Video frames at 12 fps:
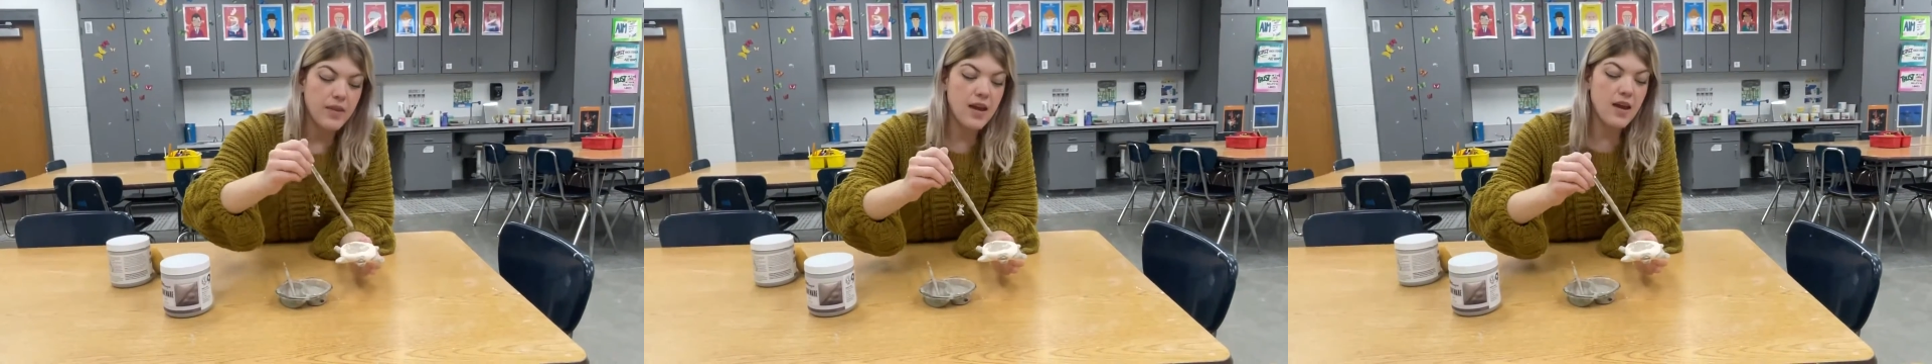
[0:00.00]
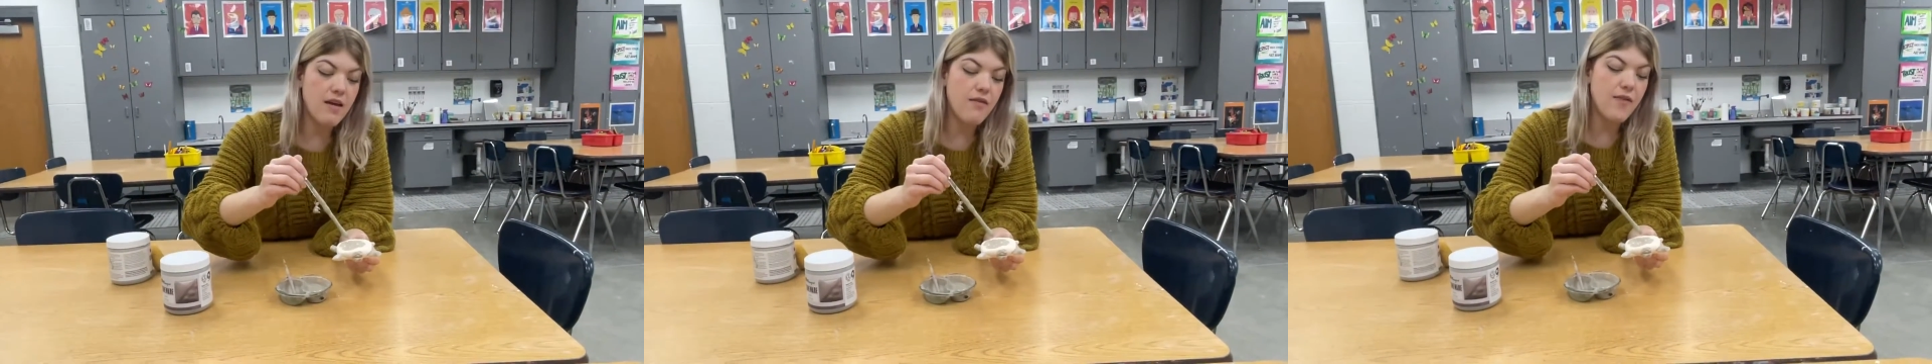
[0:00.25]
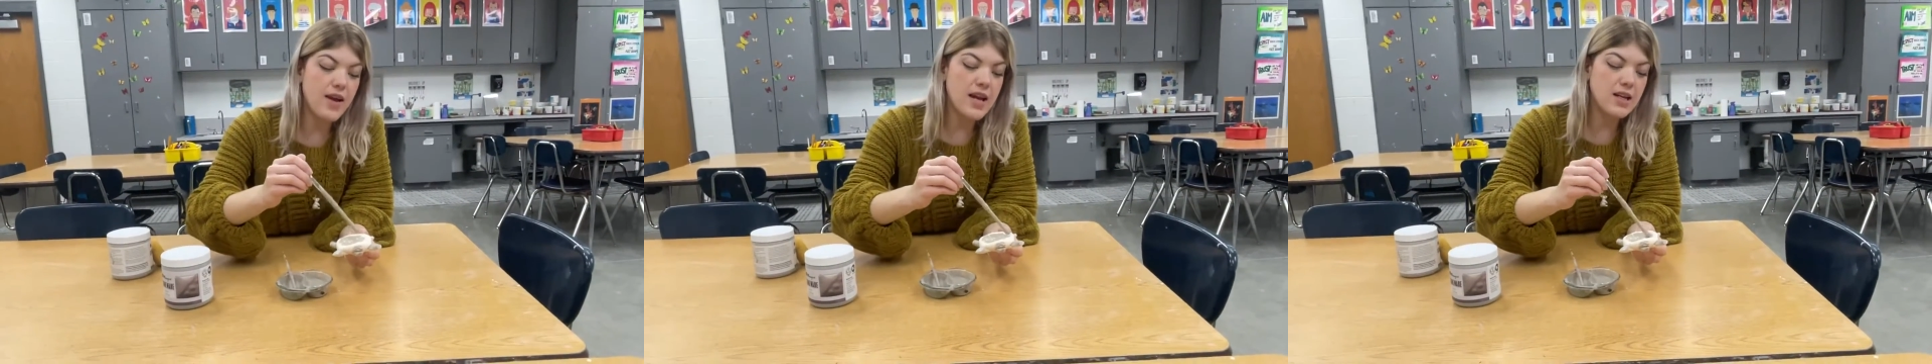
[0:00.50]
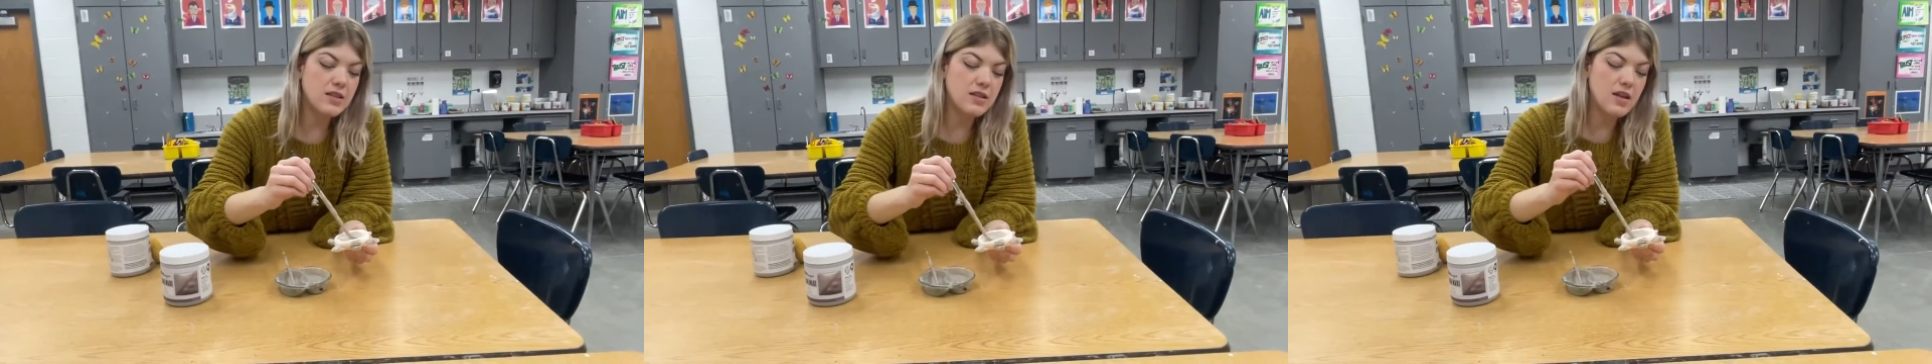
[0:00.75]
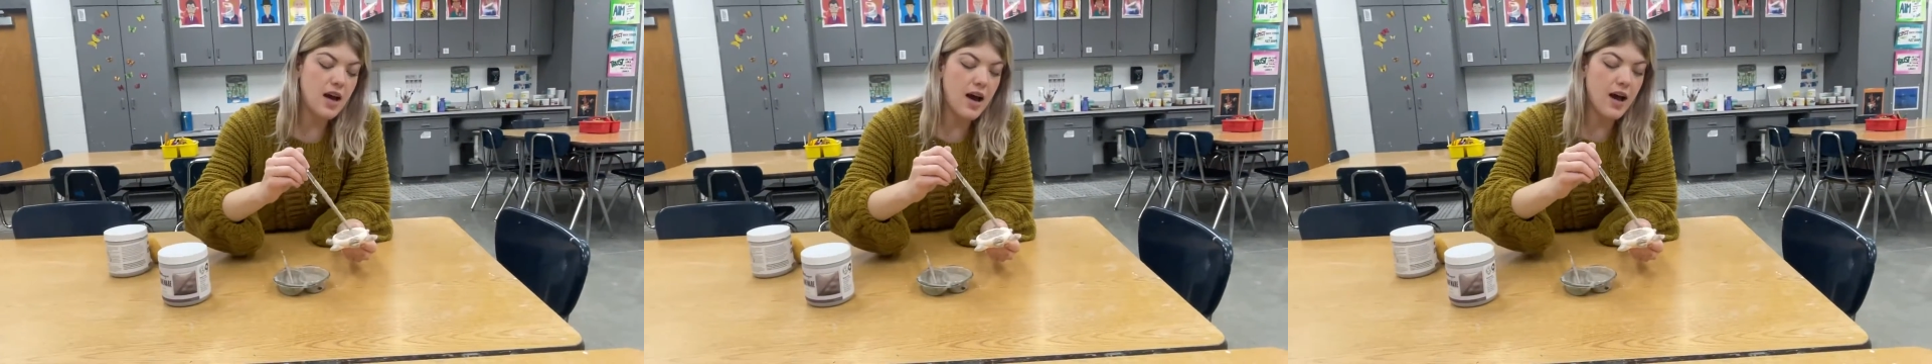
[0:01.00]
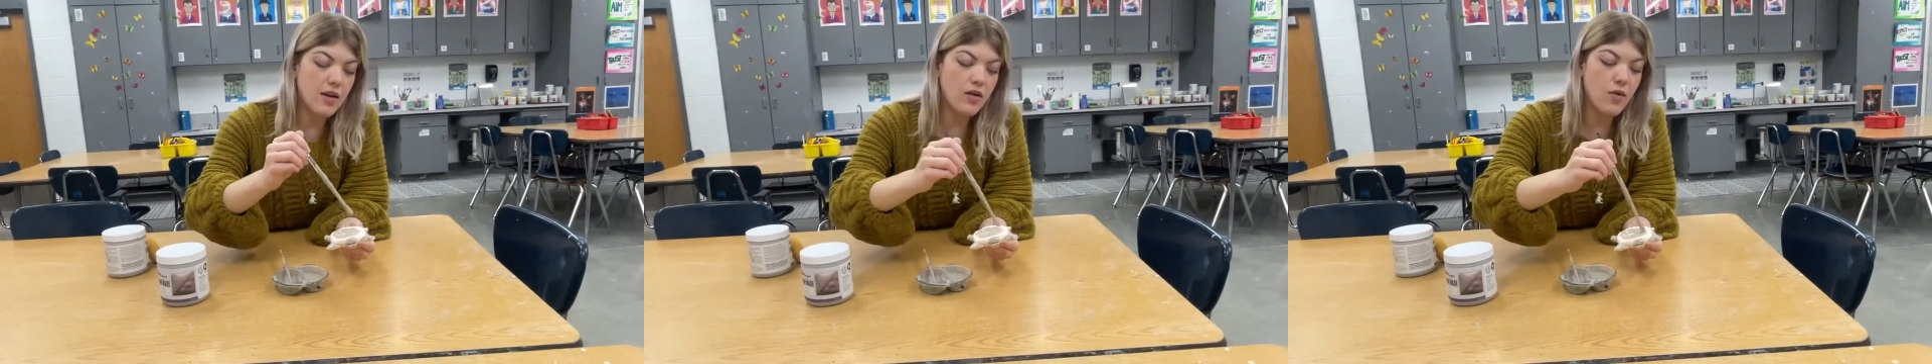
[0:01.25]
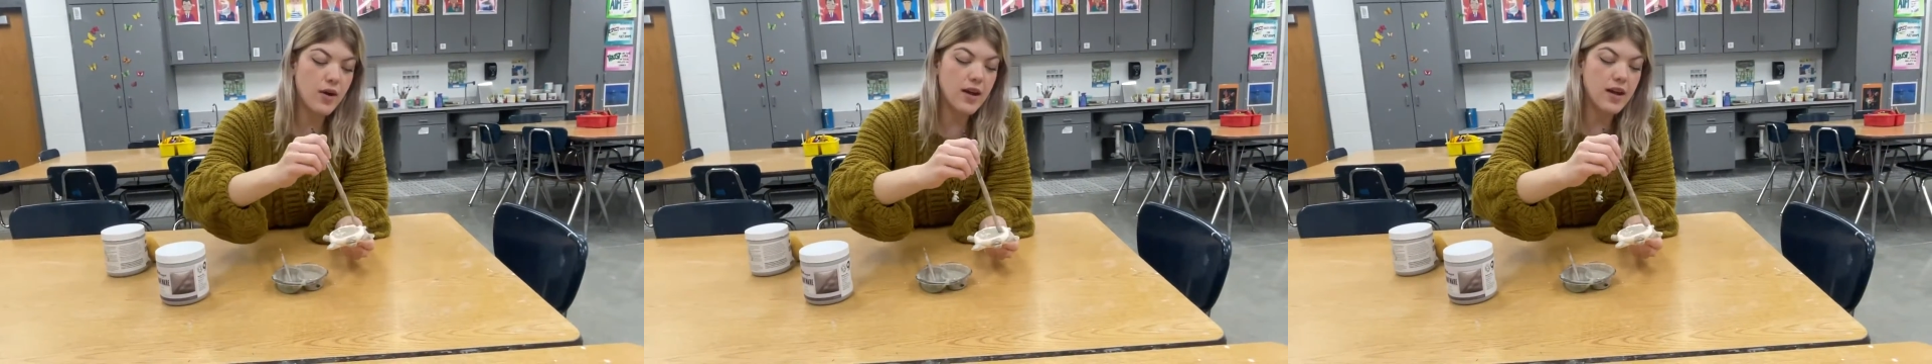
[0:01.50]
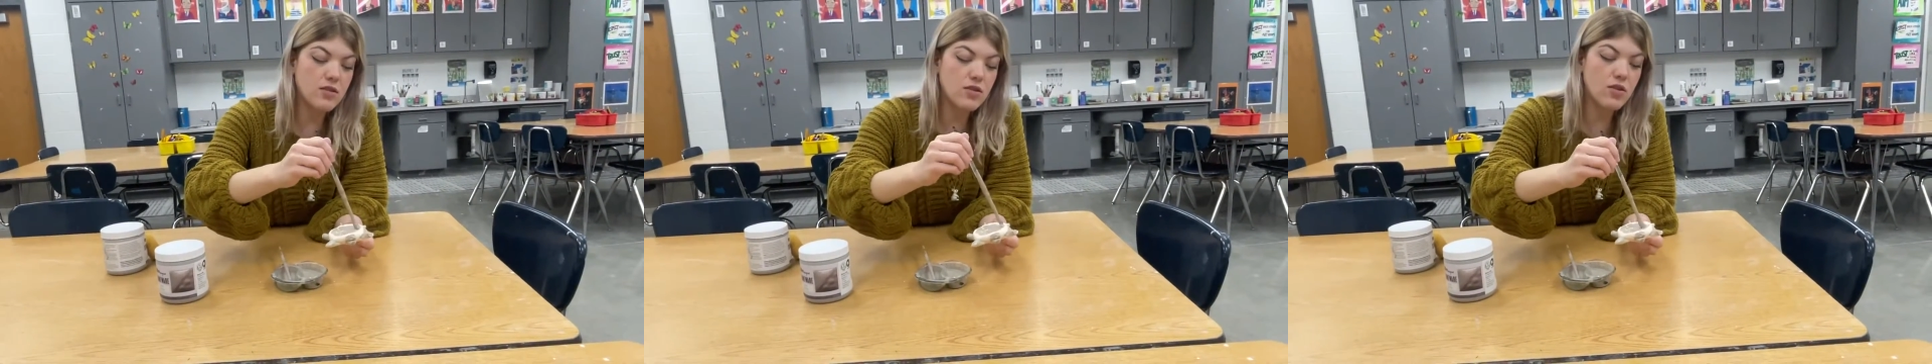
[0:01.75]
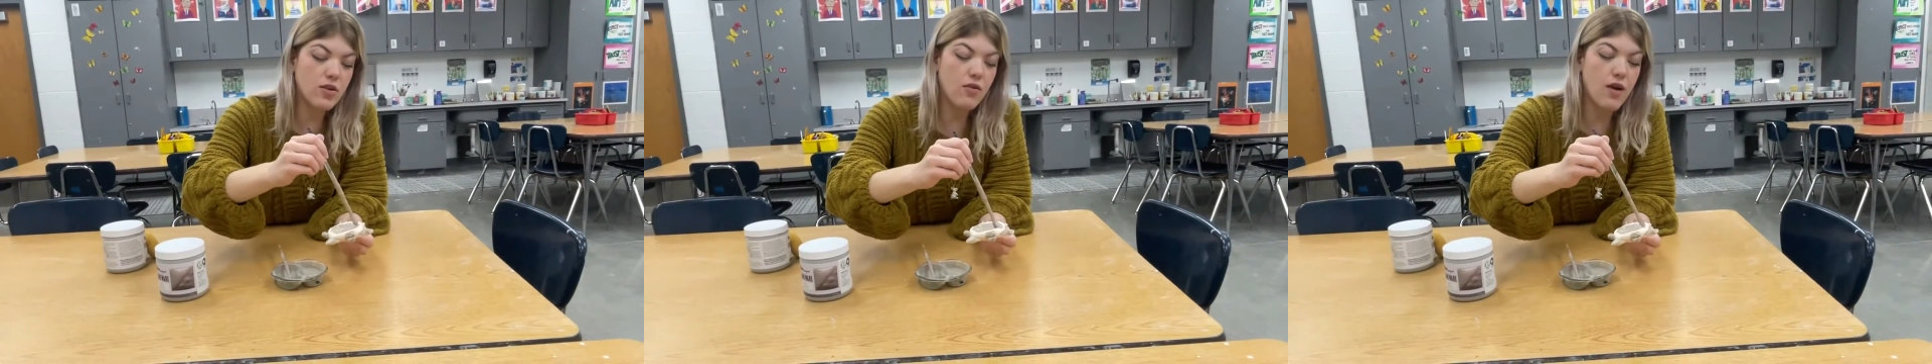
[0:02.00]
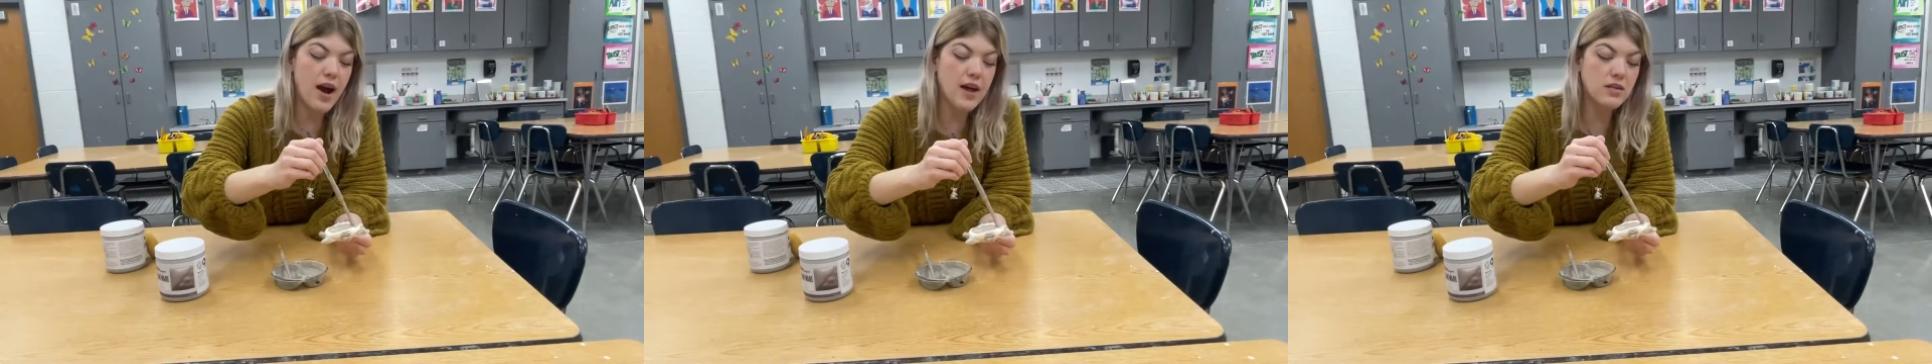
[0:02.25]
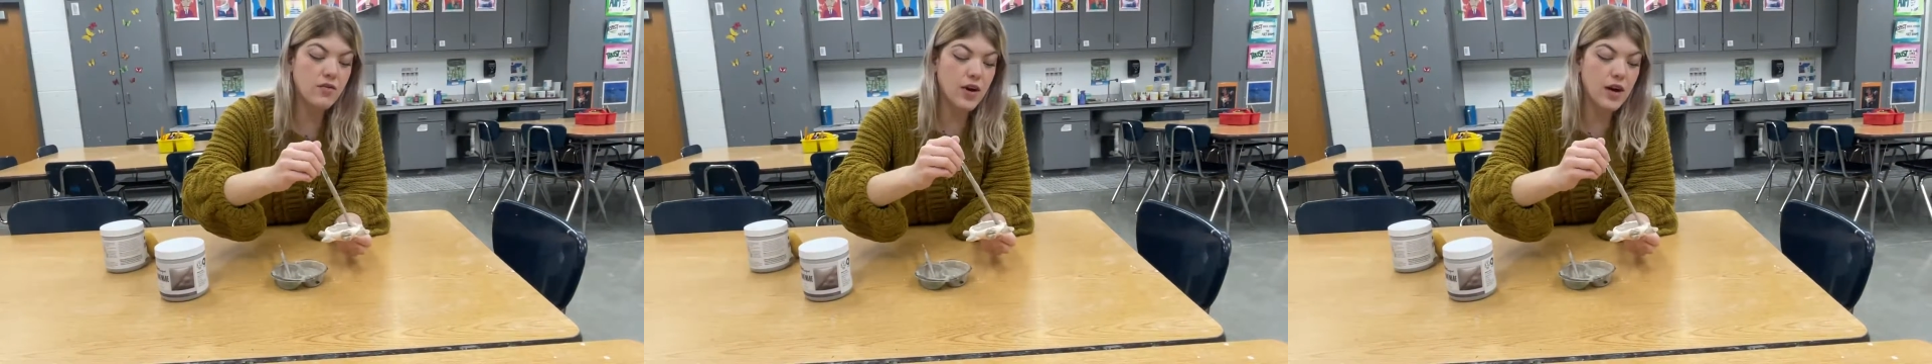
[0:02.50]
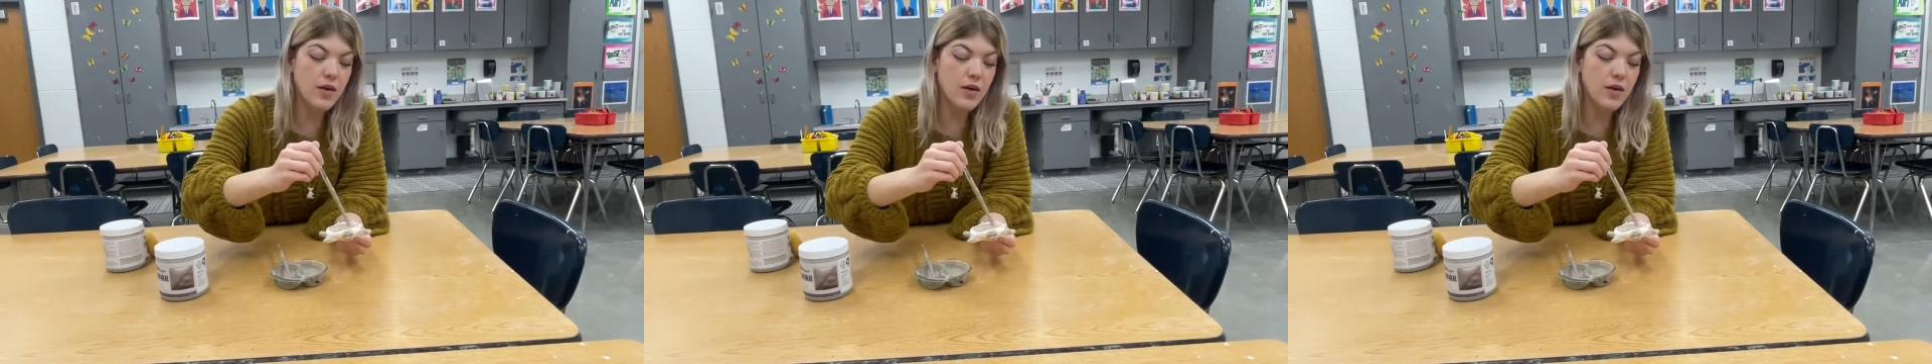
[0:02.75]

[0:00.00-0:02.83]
if it's not going into the cracks very